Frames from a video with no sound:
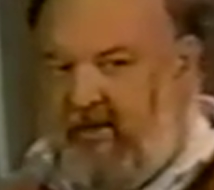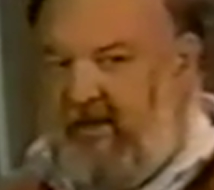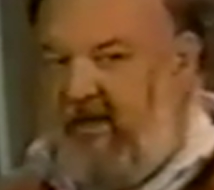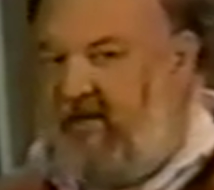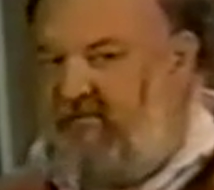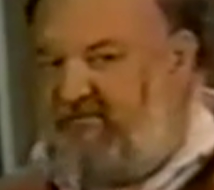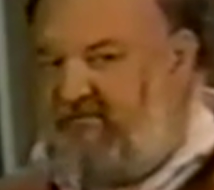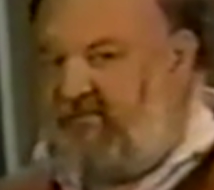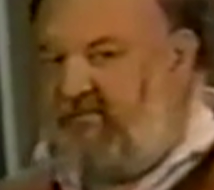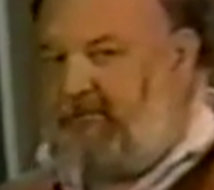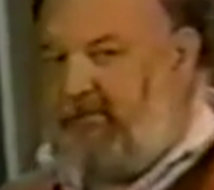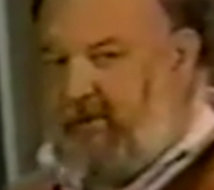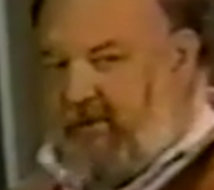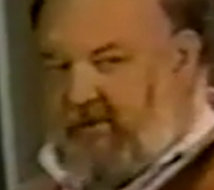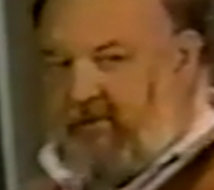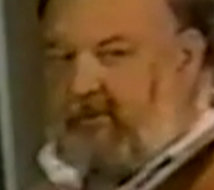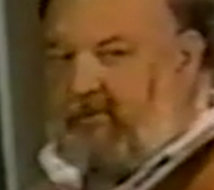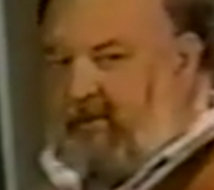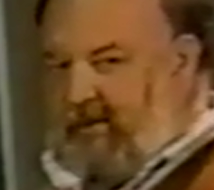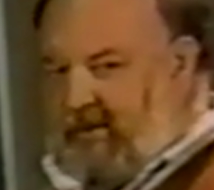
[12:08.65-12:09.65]
if the
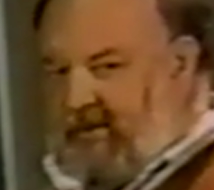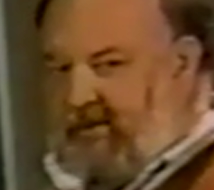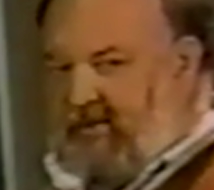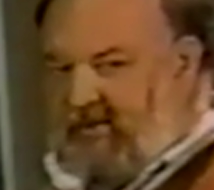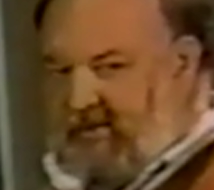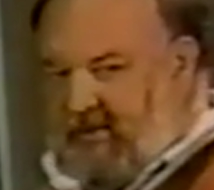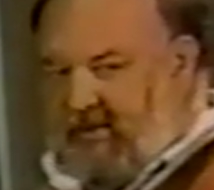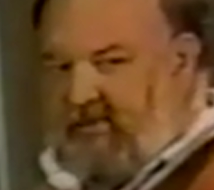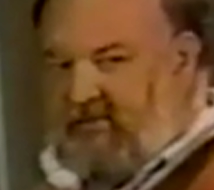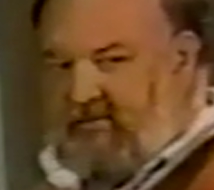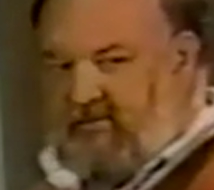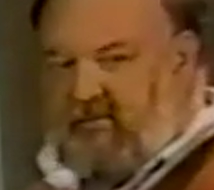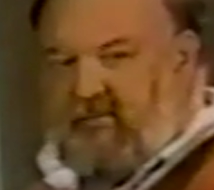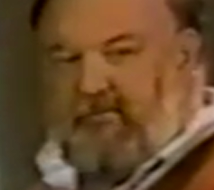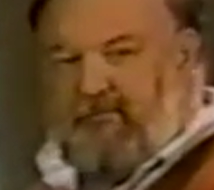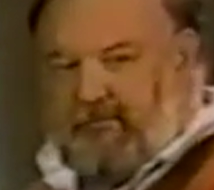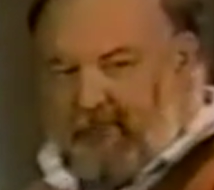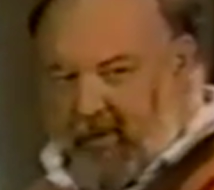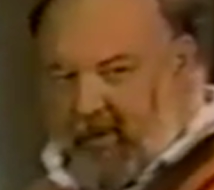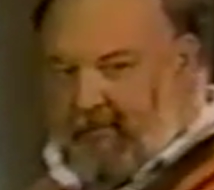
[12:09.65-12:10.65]
pressure gradient is
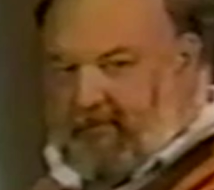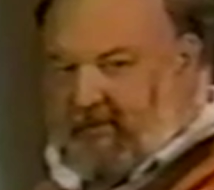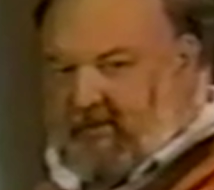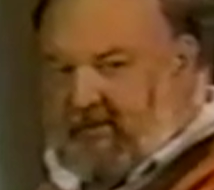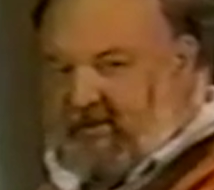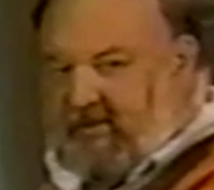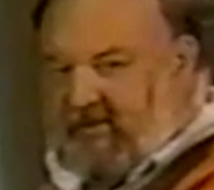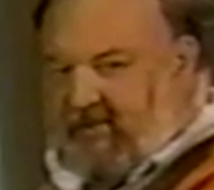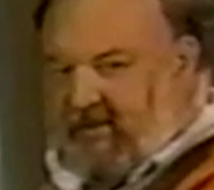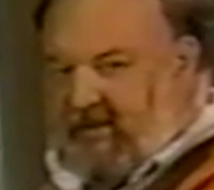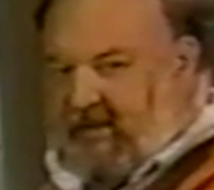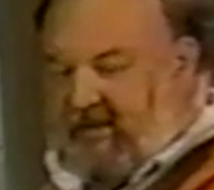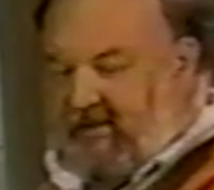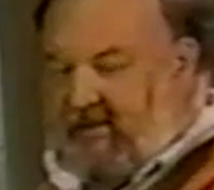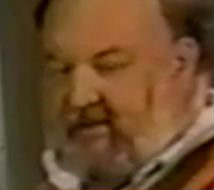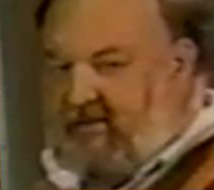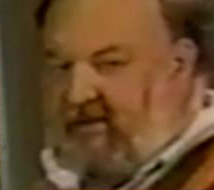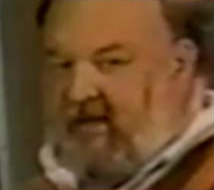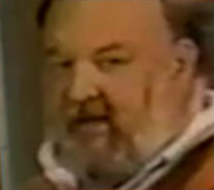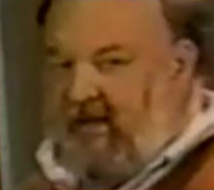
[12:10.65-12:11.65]
properly designed like
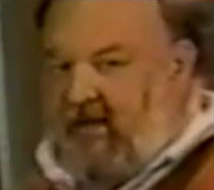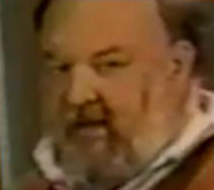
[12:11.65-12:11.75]
this,